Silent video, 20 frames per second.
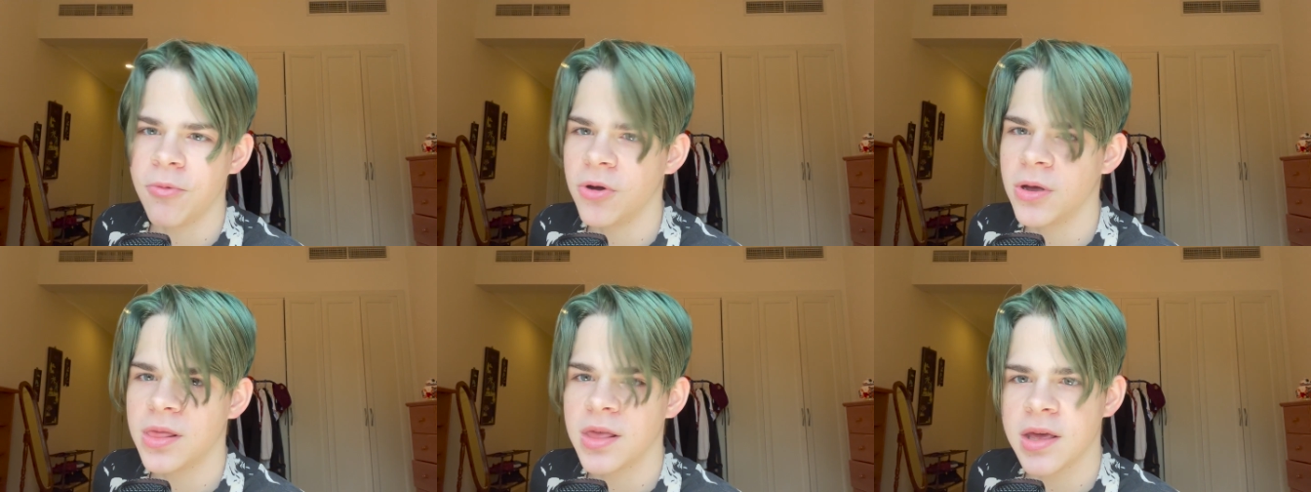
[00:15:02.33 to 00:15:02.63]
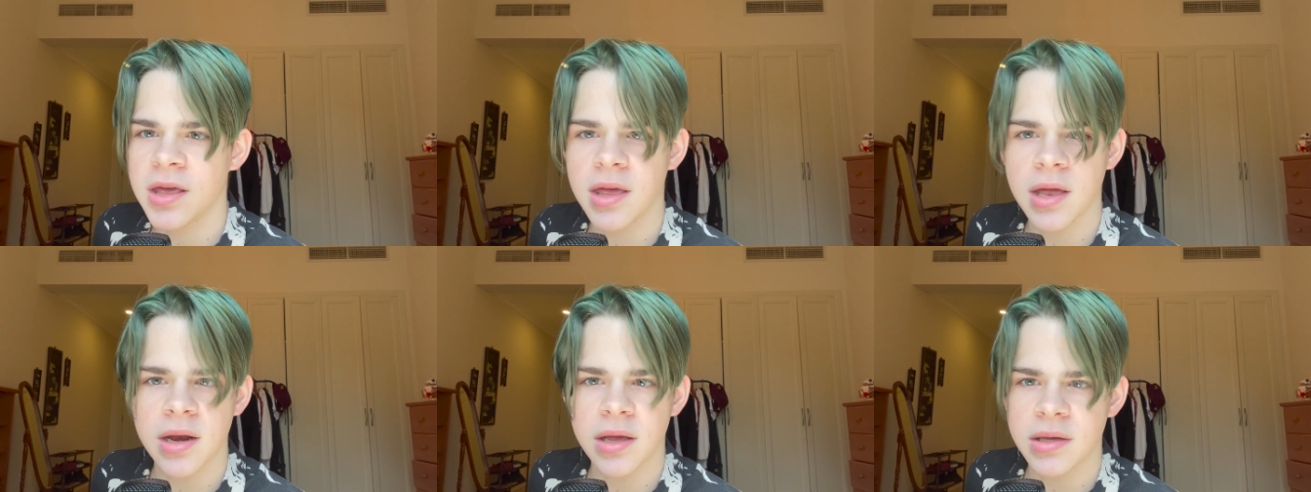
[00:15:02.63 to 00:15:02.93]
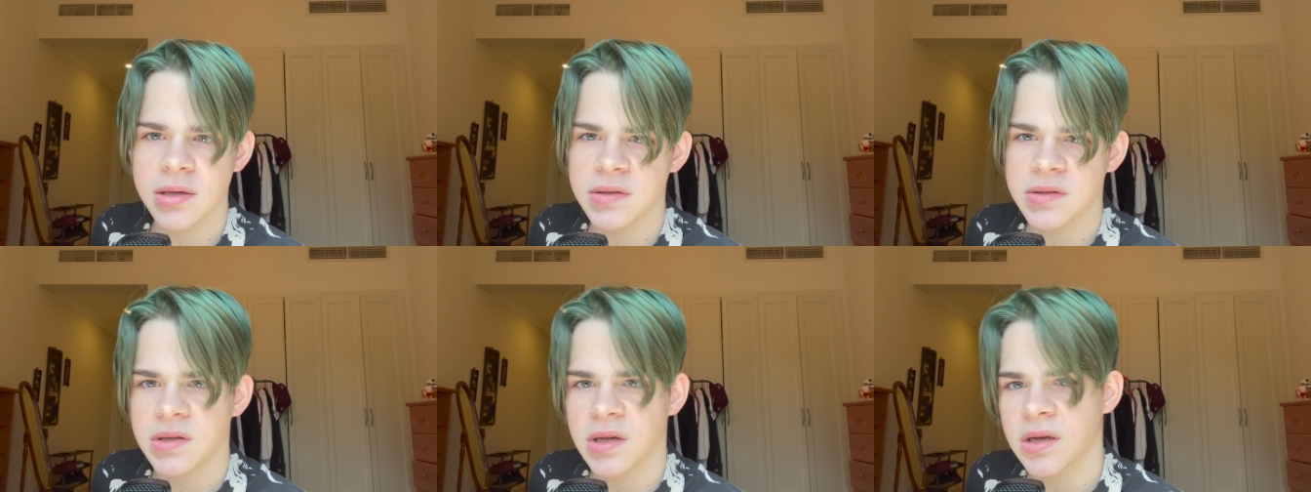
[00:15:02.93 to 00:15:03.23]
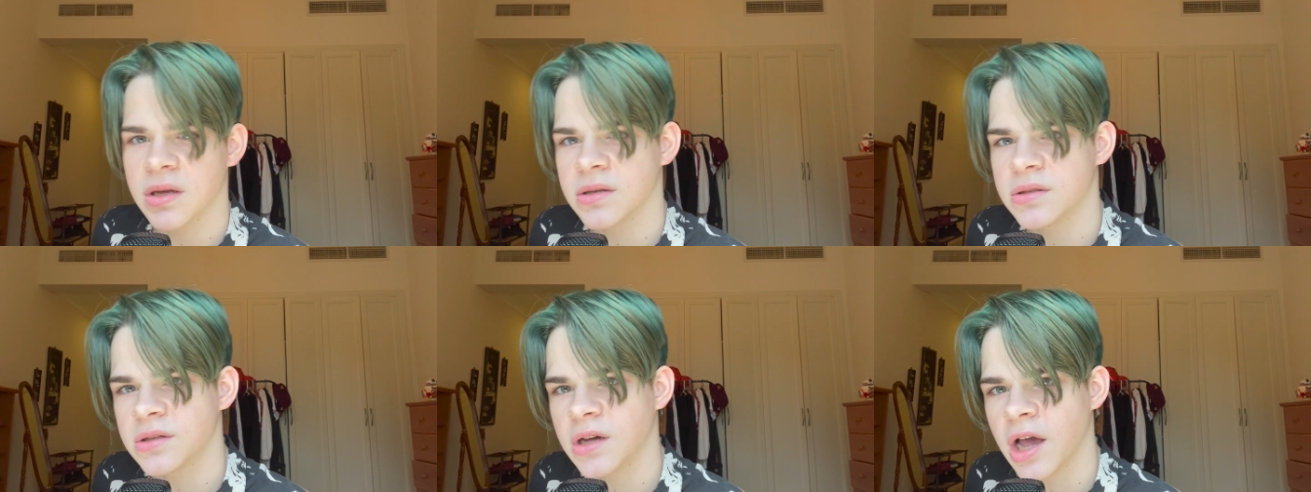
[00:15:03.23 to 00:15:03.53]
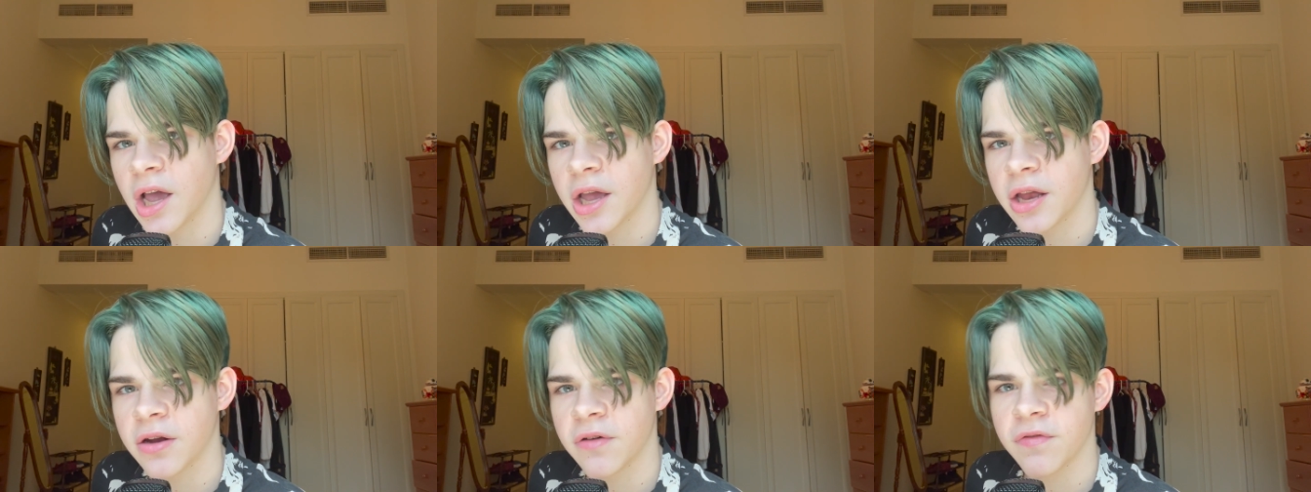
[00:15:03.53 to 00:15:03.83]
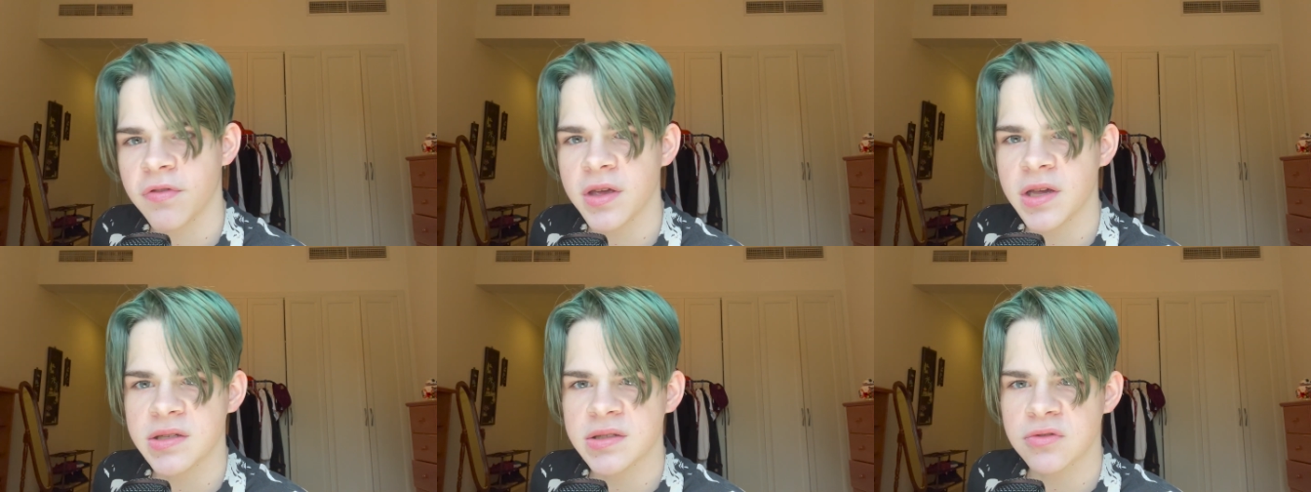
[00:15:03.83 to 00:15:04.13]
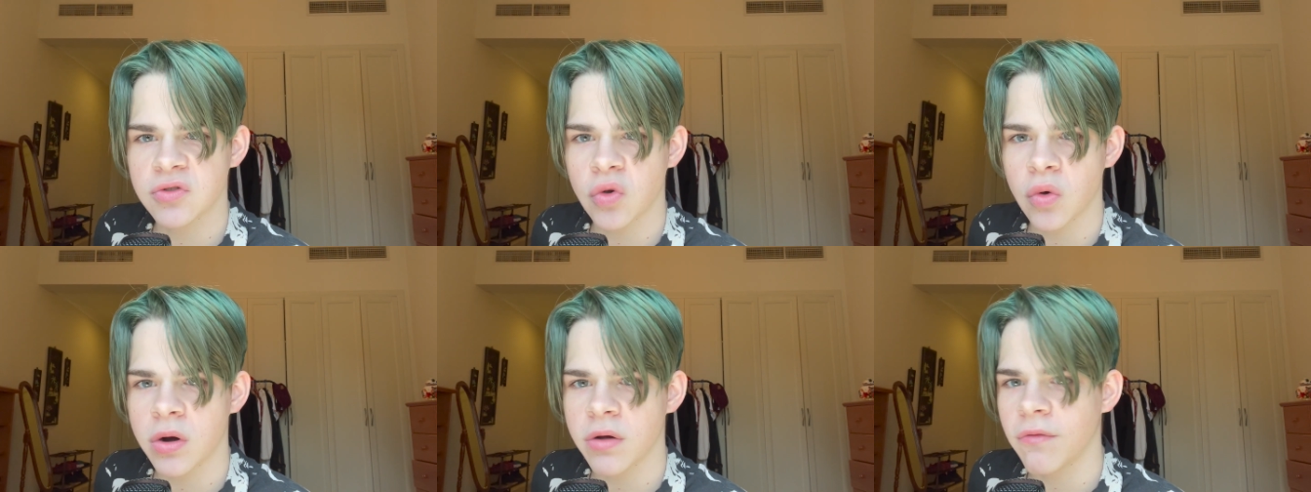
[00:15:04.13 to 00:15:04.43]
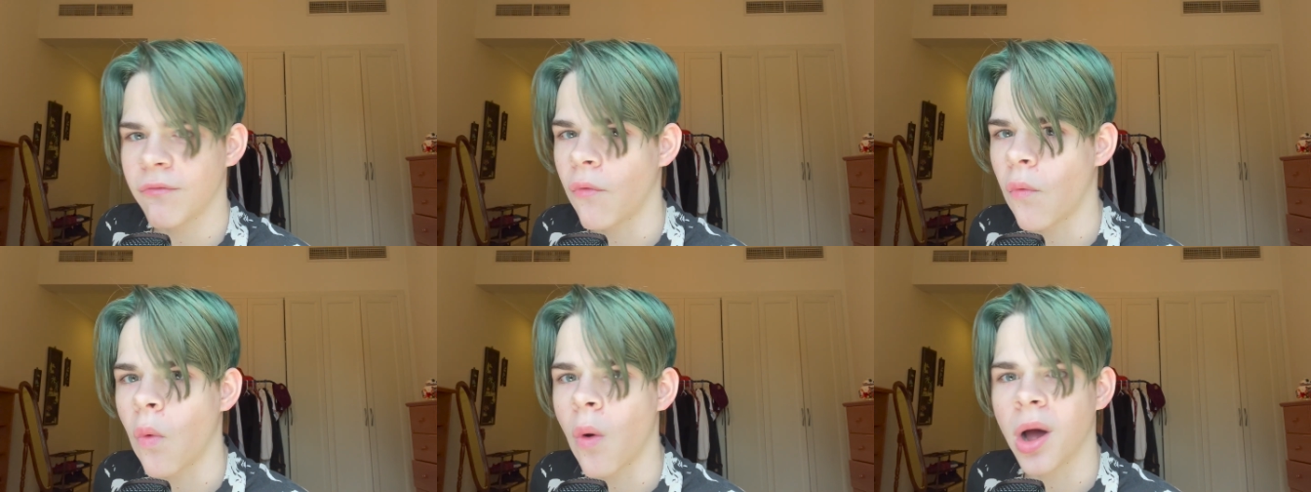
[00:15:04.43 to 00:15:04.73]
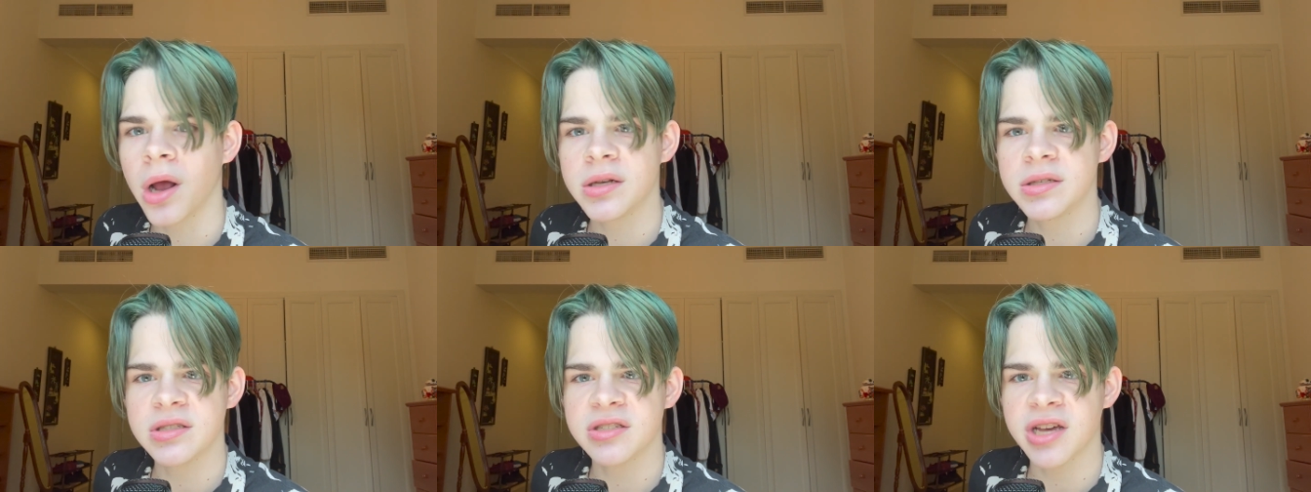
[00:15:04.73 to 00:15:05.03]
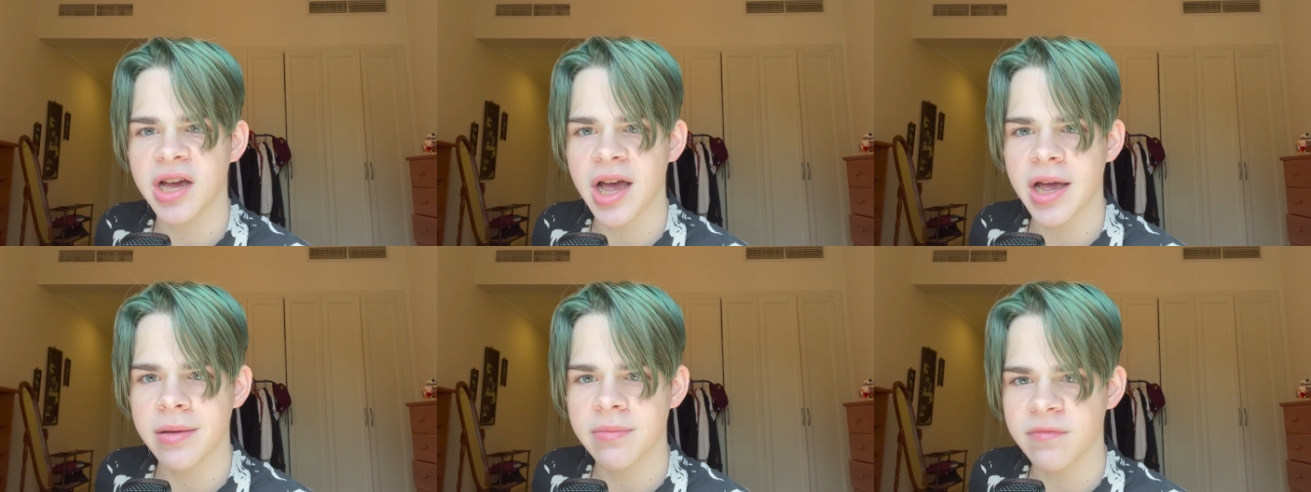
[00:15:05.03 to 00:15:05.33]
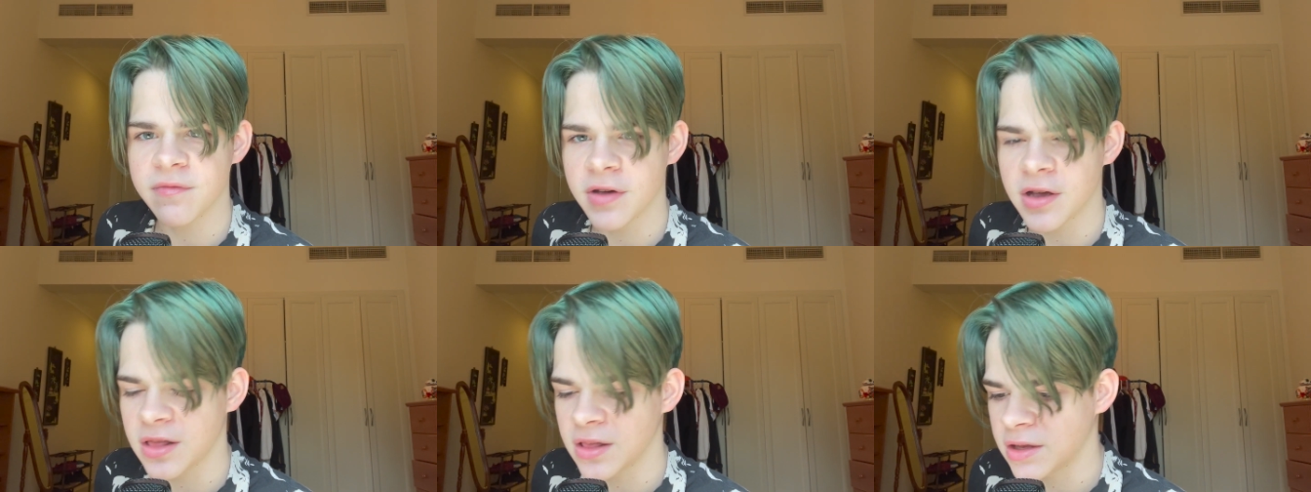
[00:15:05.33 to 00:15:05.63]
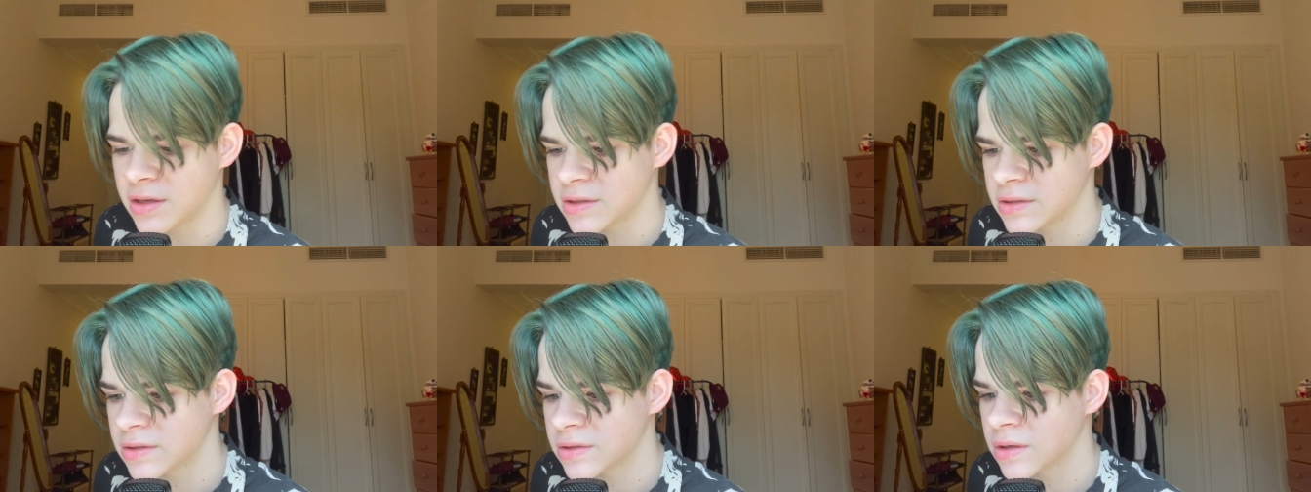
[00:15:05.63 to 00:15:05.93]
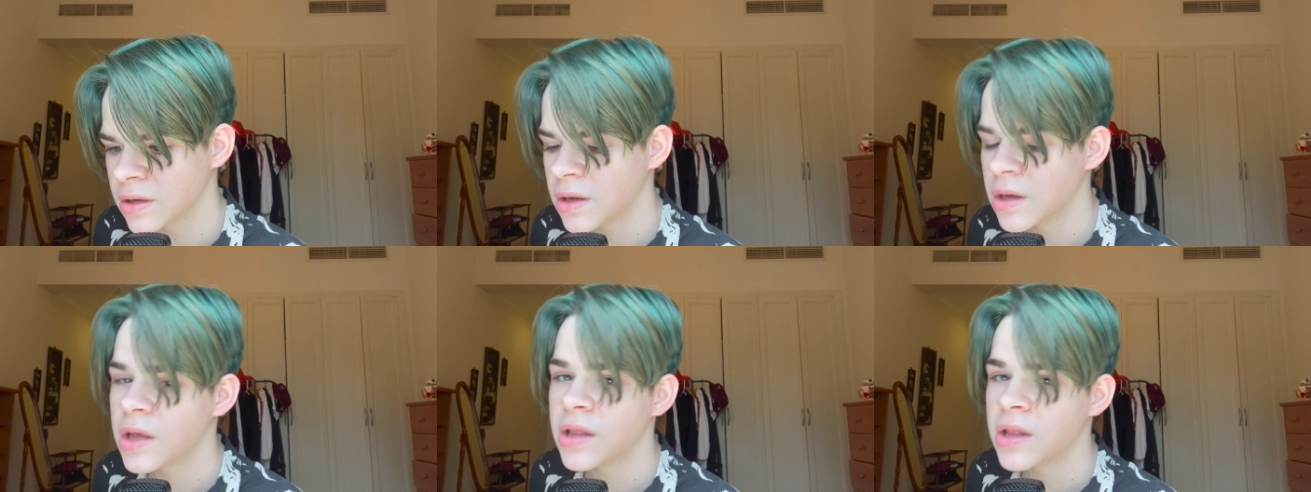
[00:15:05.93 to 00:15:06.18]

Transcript: really getting sick and tired of these sort of one-time villains.